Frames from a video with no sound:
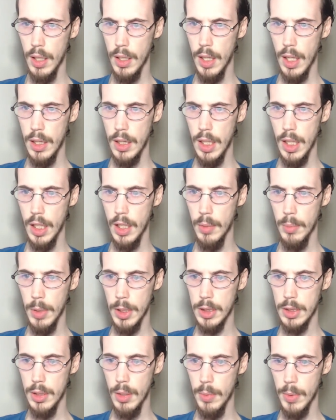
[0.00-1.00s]
That thing cut my
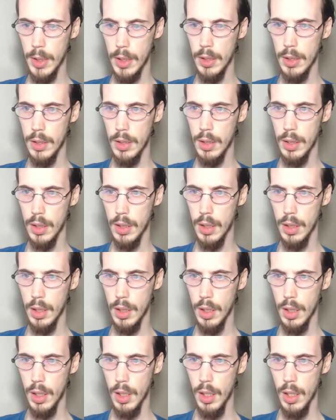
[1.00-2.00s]
stomach.
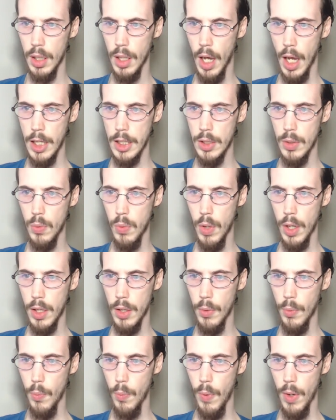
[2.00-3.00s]
I should
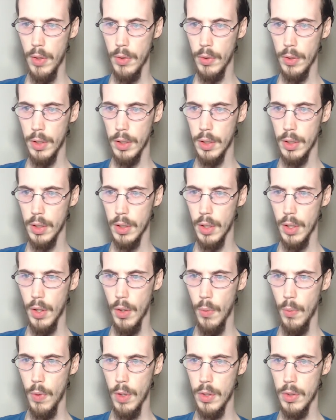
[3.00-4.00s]
run.
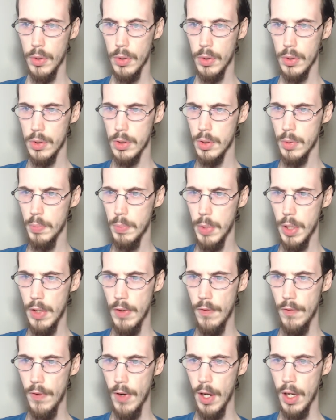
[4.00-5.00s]
Weather should be
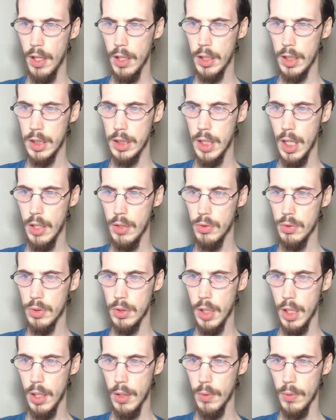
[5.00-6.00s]
fine in the stanger
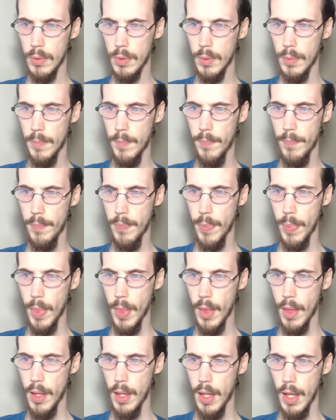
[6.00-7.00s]
now.
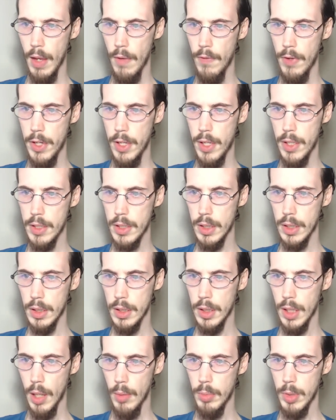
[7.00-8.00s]
If he doesn't,
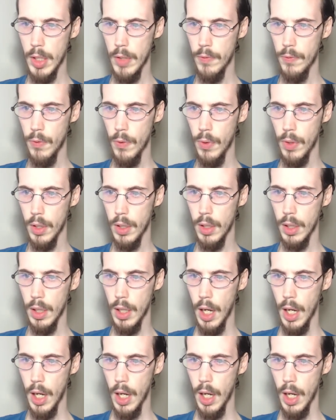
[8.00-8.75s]
I'm done for.